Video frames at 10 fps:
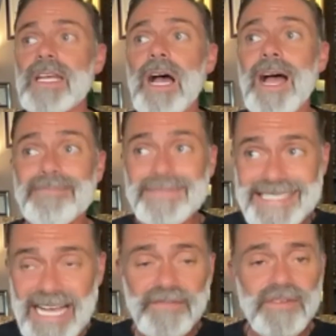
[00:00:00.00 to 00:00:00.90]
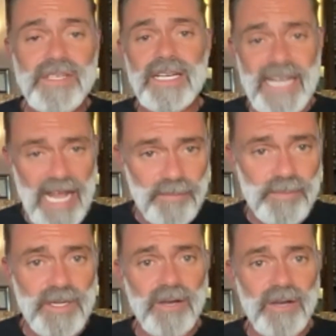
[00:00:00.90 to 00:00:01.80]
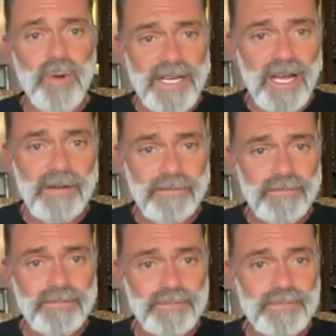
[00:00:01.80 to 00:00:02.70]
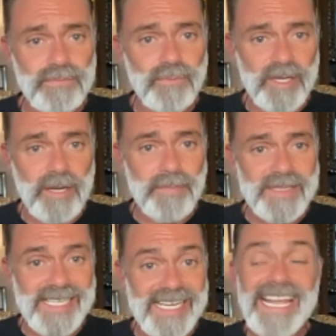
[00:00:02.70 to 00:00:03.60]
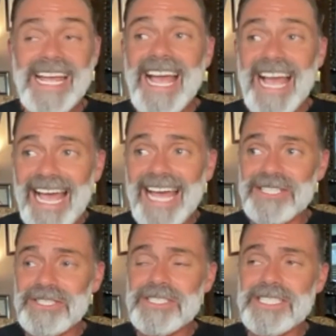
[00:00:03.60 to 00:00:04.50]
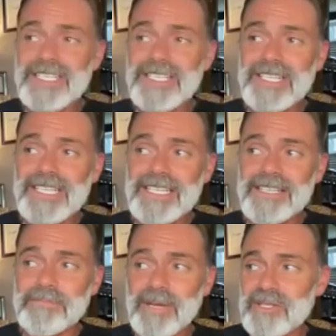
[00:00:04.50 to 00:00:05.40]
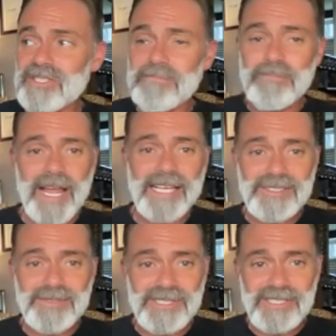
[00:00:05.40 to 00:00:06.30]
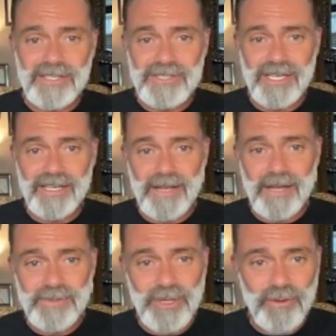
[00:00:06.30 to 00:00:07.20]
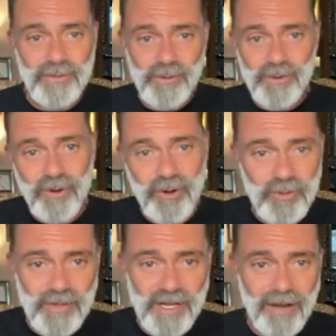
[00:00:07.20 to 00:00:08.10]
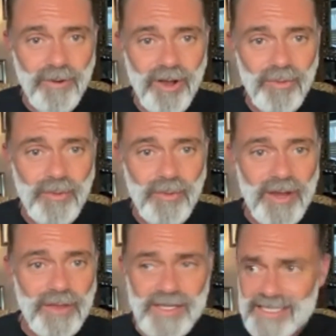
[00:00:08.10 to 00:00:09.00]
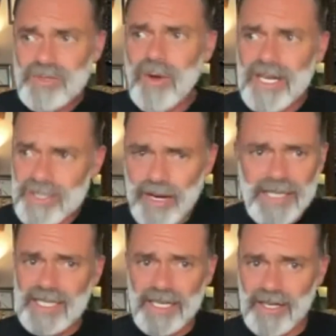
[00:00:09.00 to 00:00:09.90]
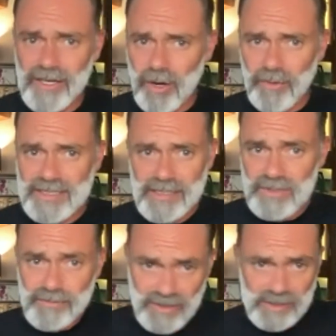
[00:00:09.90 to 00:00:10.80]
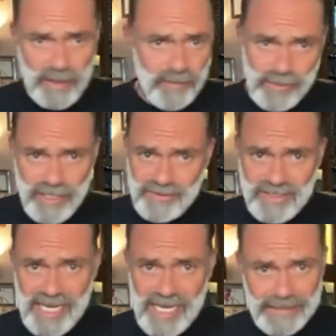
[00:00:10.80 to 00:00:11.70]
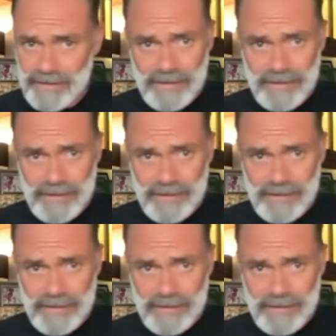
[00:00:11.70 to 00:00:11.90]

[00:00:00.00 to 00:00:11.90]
I'm definitely happier when I'm busy. And because I'm blessed with such a beautiful group that I work with, because it's quite transient, Corey. Sometimes there's people you don't see